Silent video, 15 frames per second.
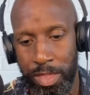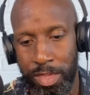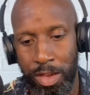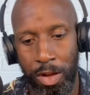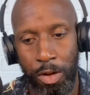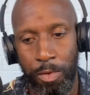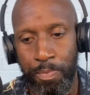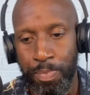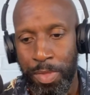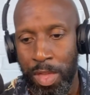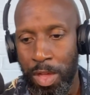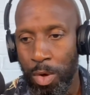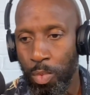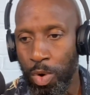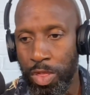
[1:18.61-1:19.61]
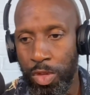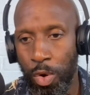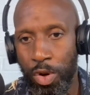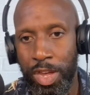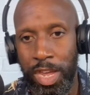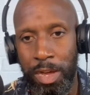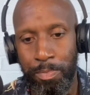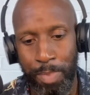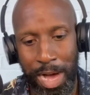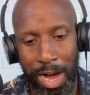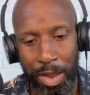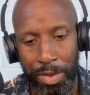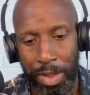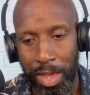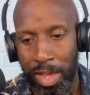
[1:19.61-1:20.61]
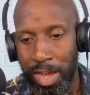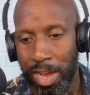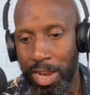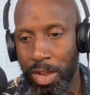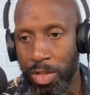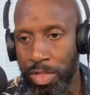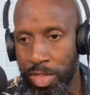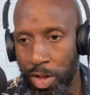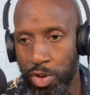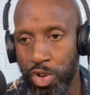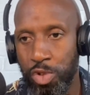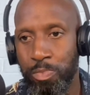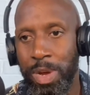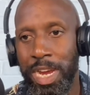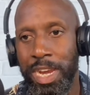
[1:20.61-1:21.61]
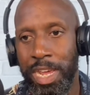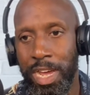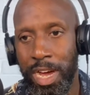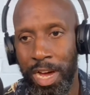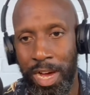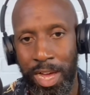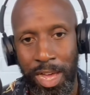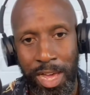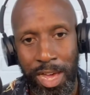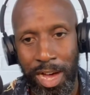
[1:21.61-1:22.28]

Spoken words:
So we're talking about, you know, social media,